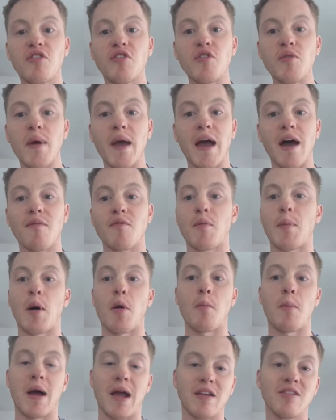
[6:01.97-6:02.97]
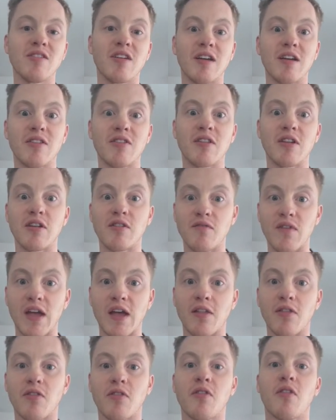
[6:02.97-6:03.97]
do you have about buying tickets in
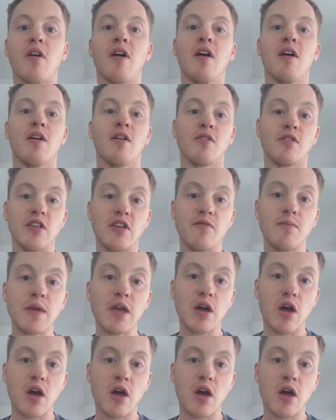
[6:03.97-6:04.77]
advance? Leave me a